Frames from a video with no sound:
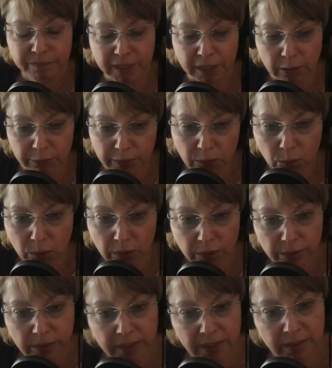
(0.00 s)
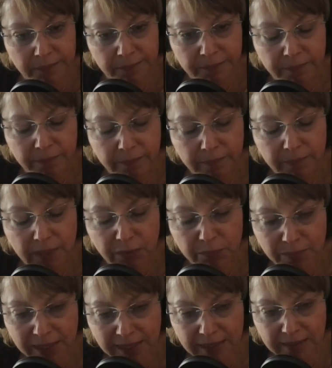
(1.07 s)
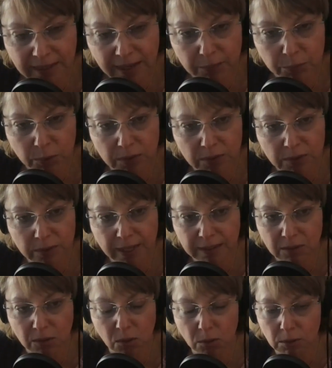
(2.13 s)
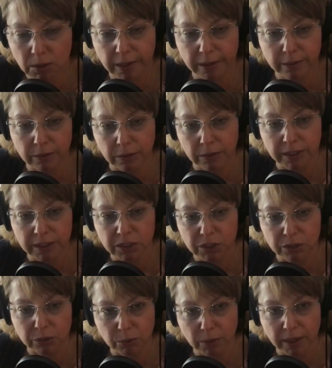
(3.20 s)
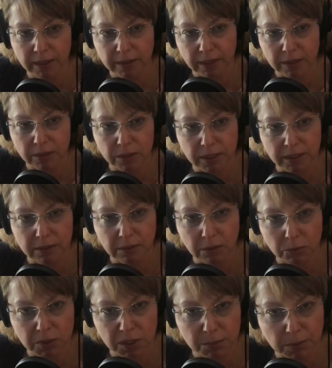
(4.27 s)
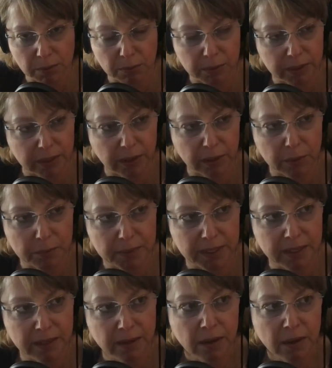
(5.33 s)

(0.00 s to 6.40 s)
They don't feel worthy of making time for. So that's a whole other issue, right? That you need to go deeper with therapy.